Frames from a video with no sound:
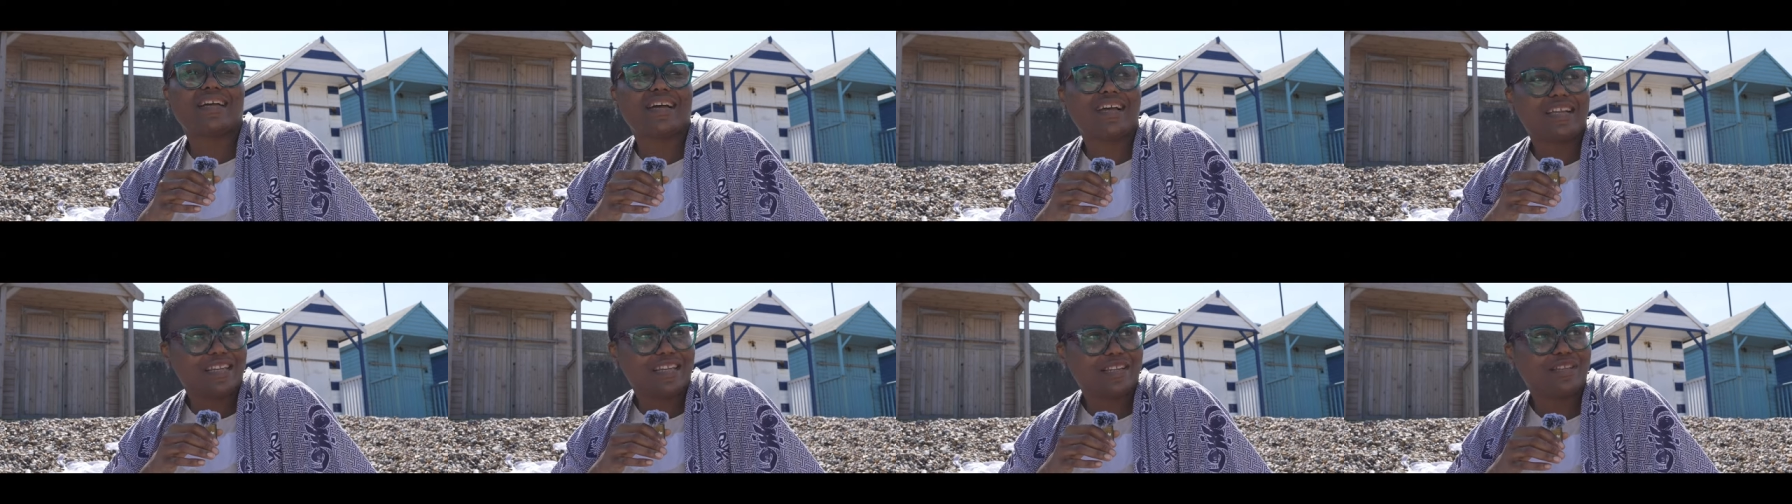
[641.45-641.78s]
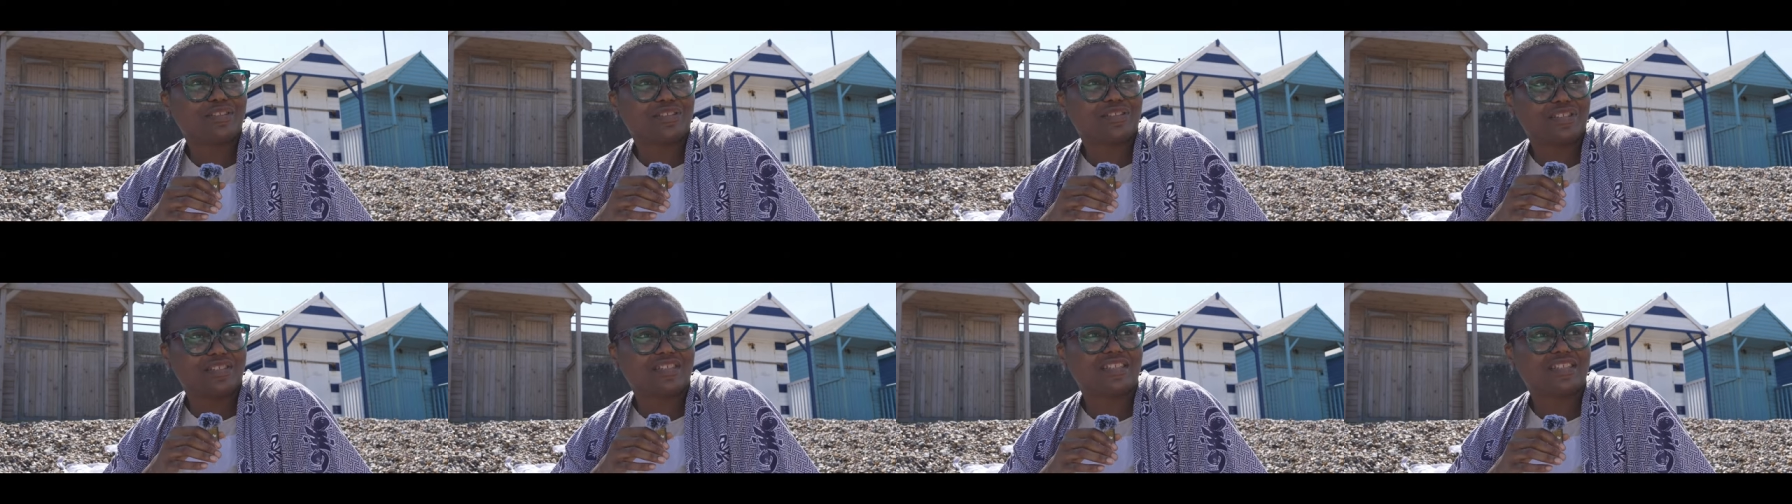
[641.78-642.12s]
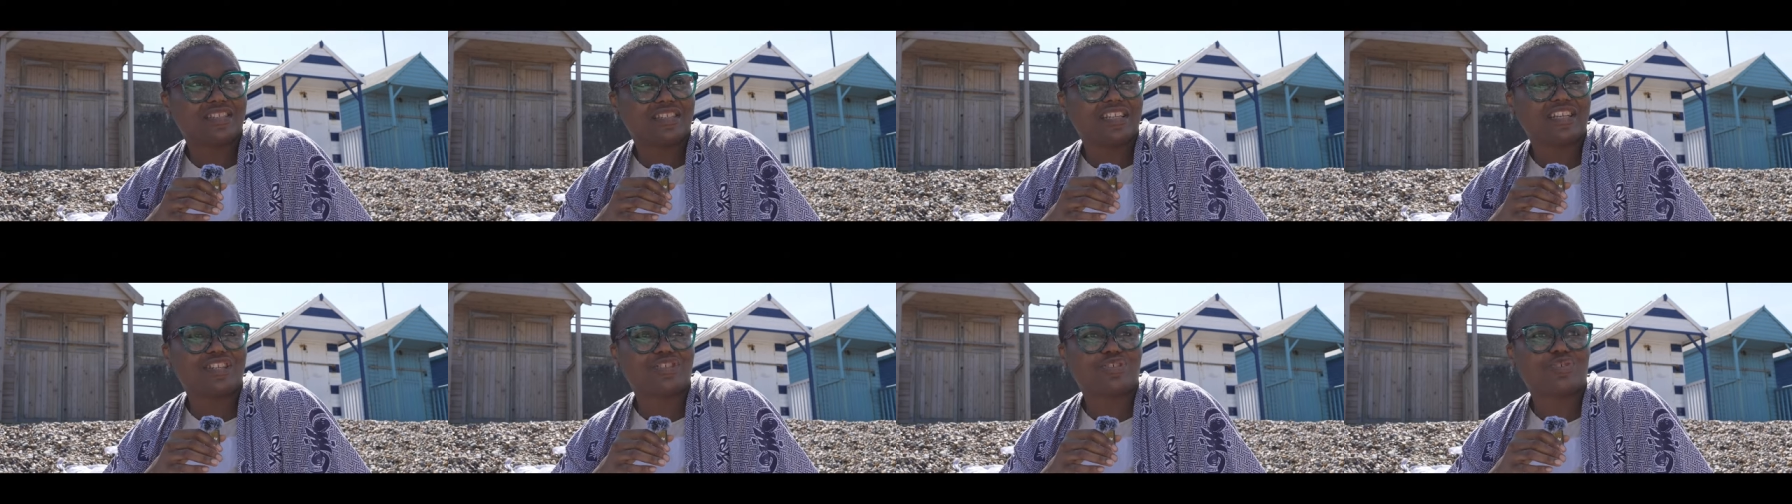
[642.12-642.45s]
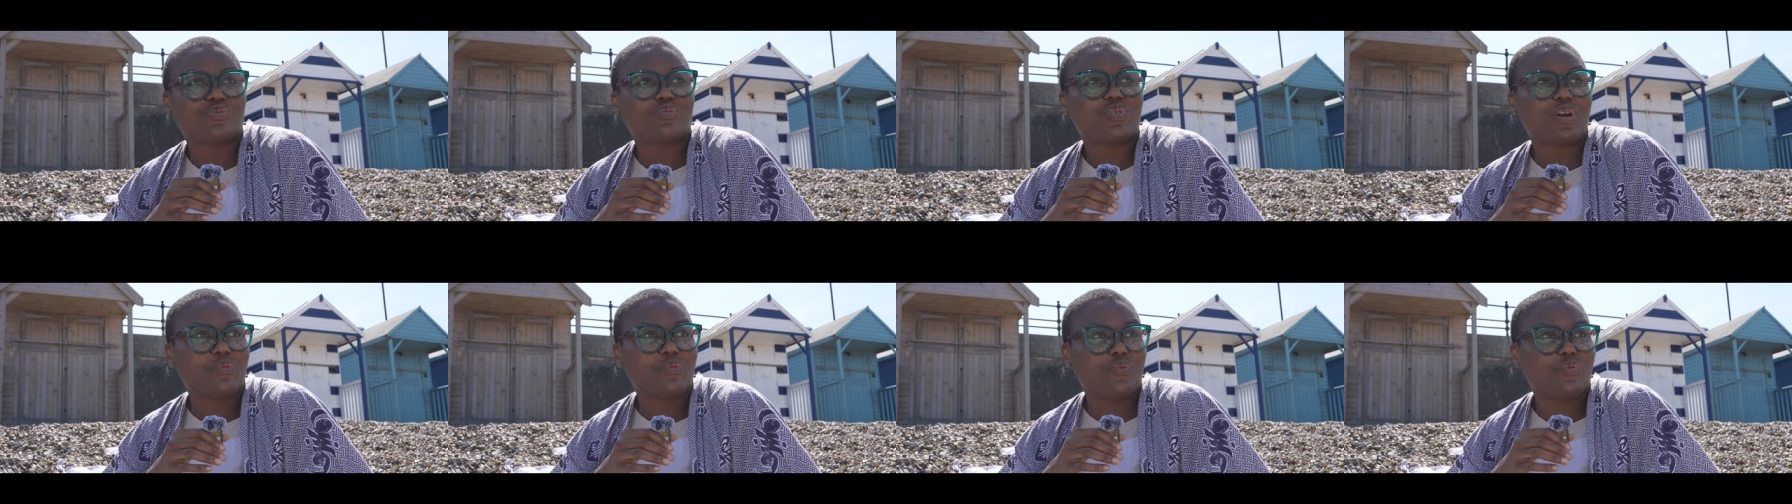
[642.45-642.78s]
at the
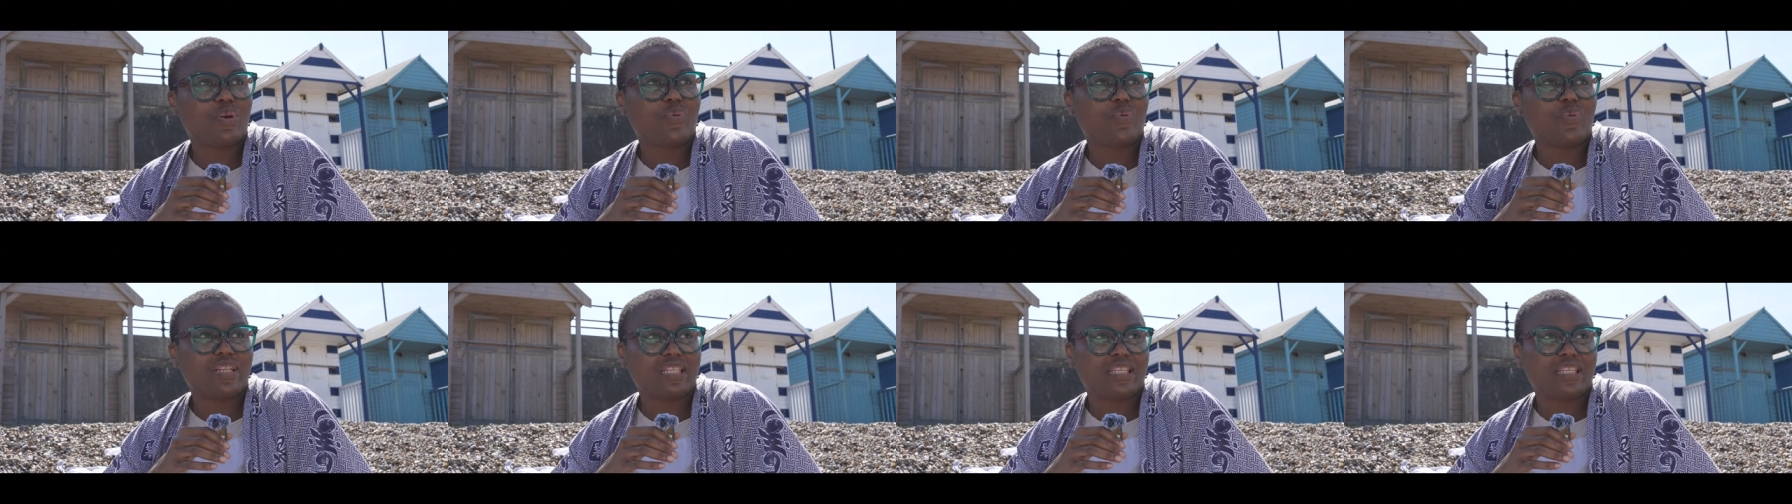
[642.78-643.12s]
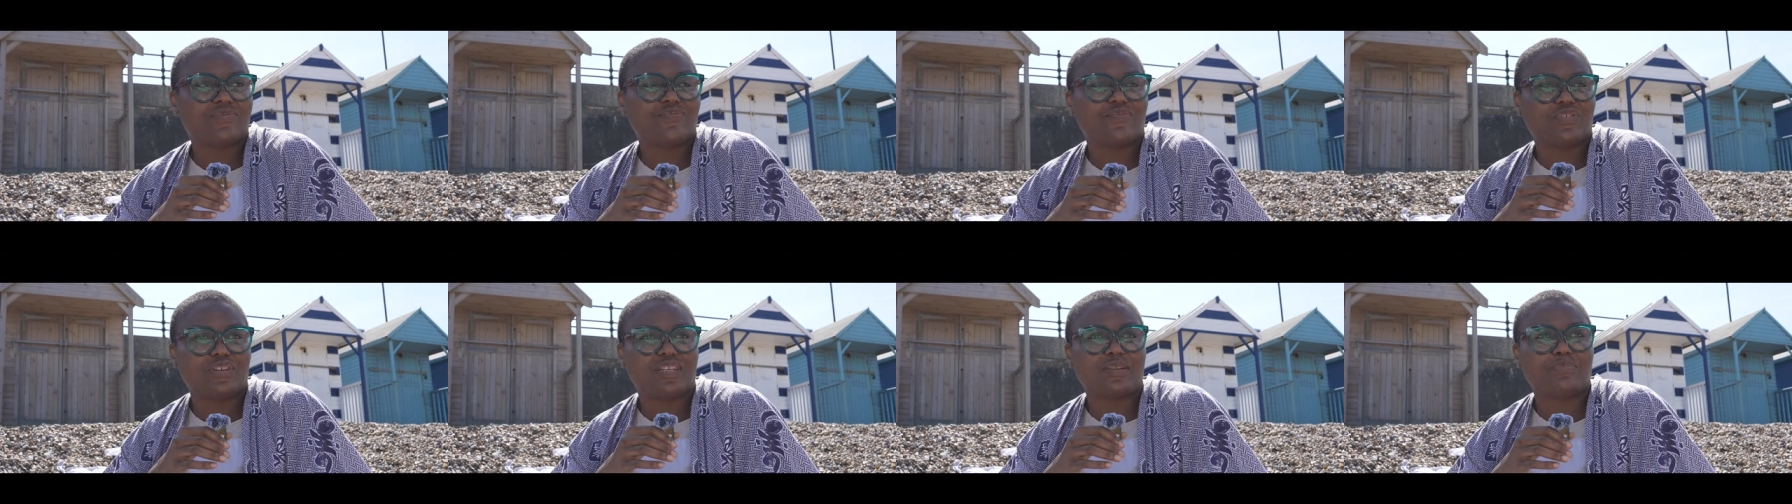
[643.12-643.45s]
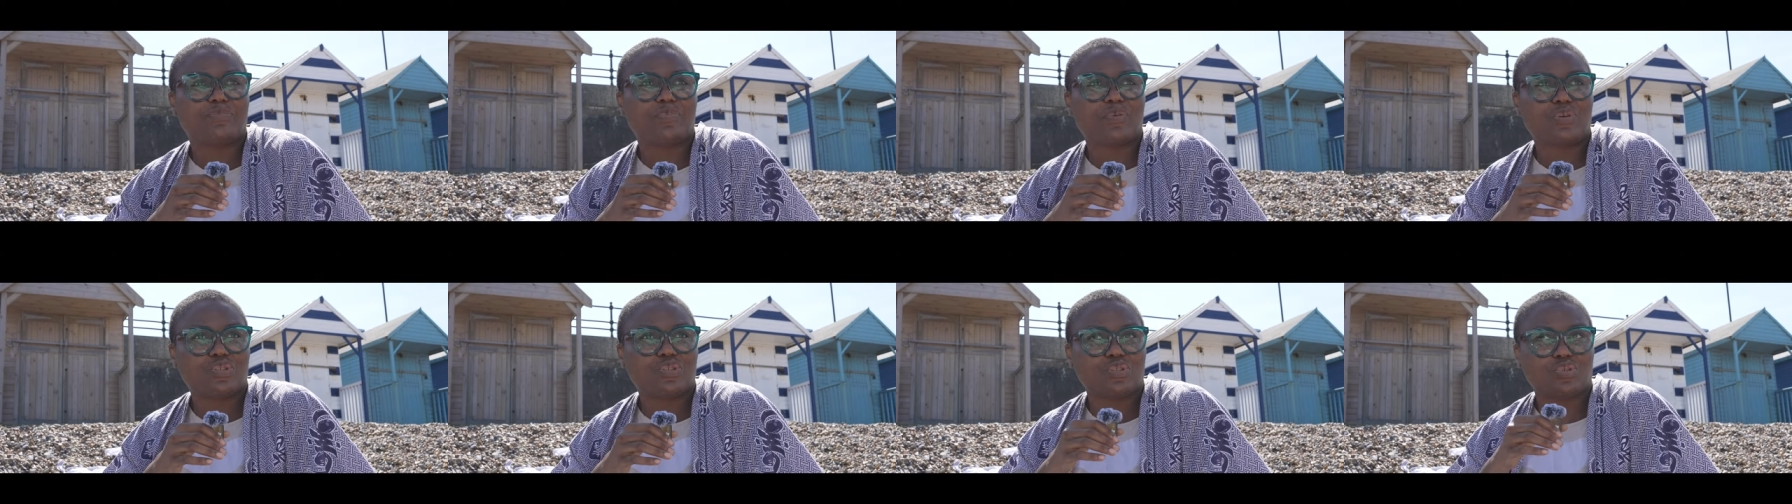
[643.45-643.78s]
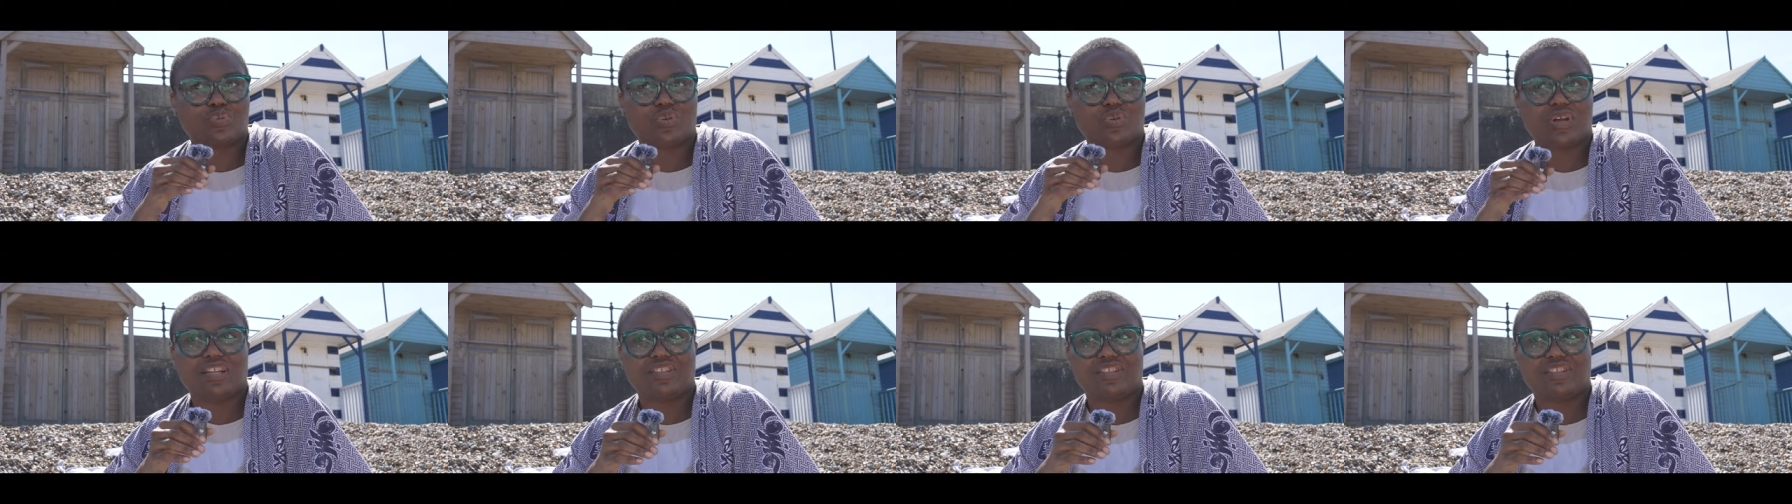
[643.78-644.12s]
station while we were waiting for the bus
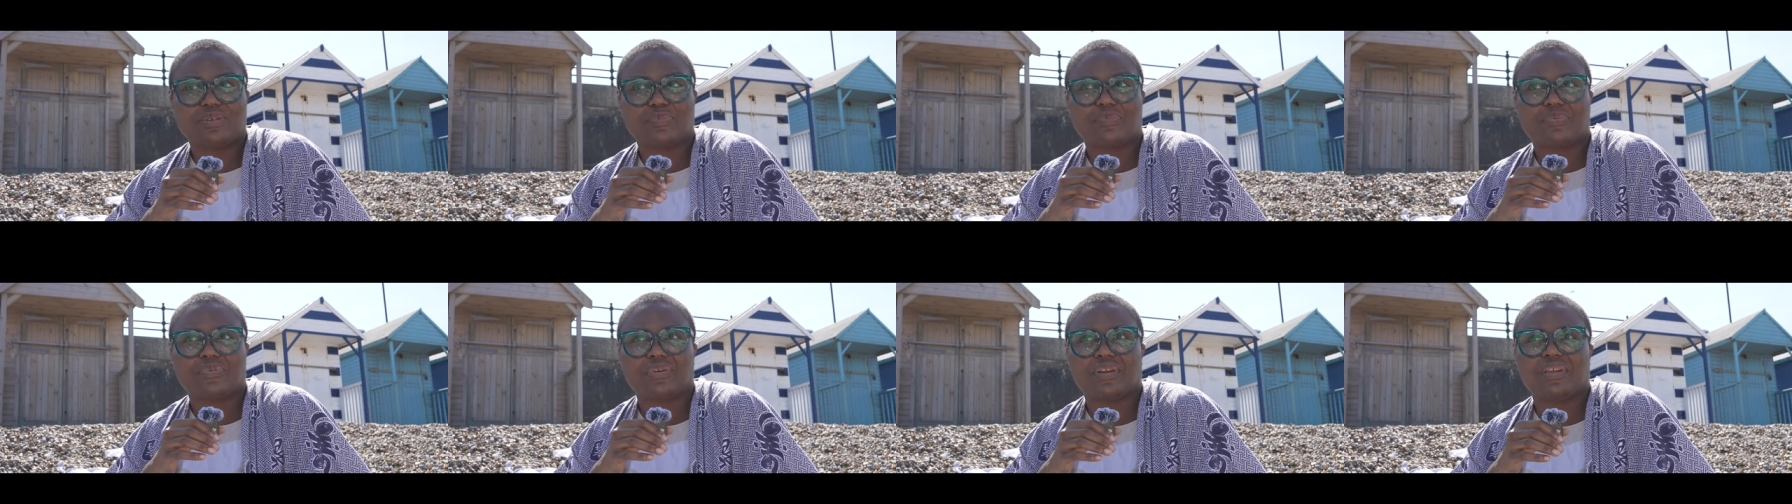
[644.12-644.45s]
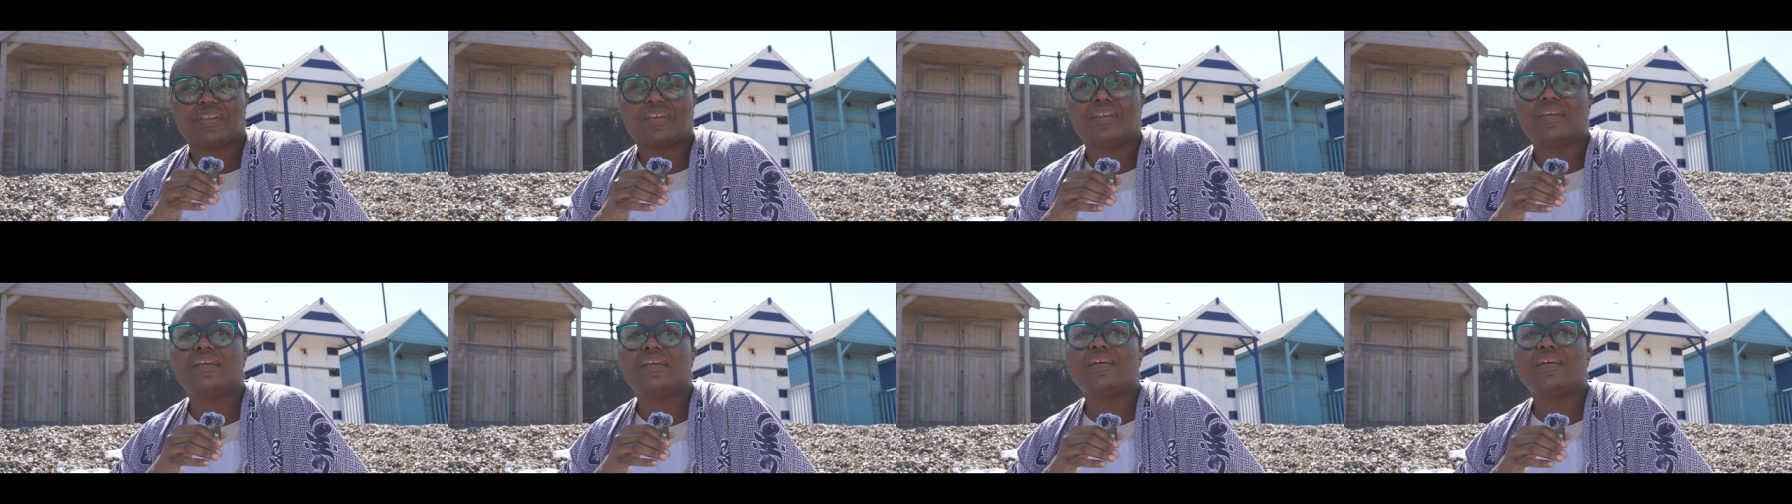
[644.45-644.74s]
to Canterbury.